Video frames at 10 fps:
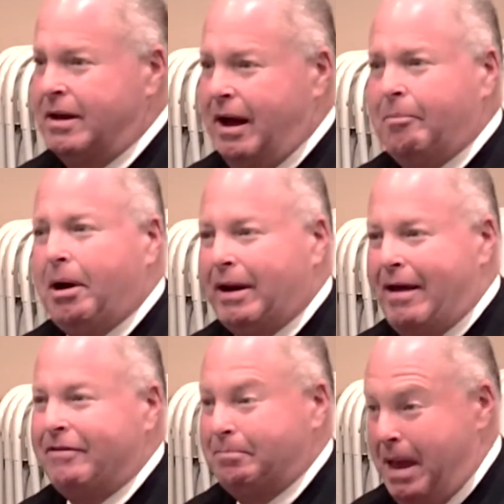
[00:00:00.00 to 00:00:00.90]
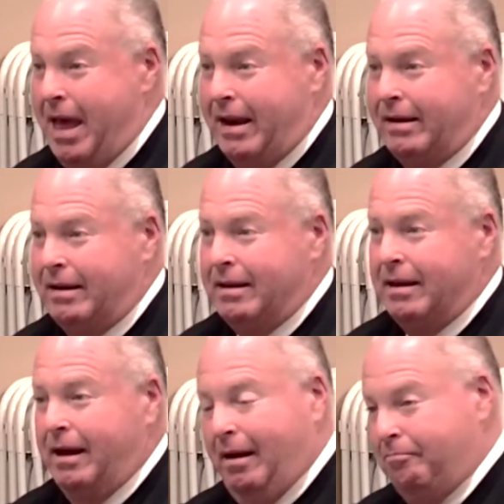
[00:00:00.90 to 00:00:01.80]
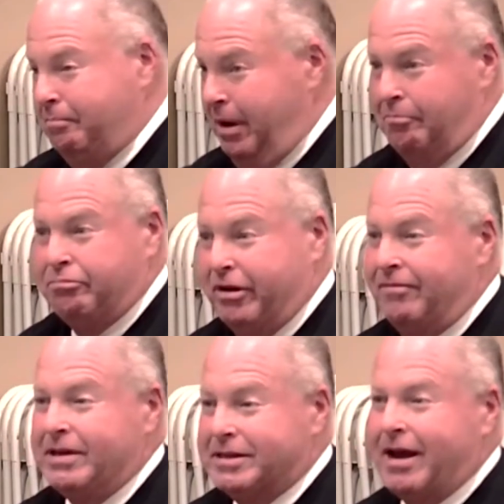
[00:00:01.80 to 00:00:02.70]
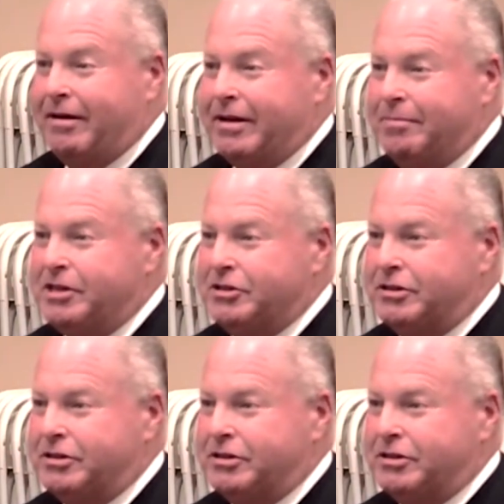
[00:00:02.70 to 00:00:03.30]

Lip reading: about having been a previous county commissioner.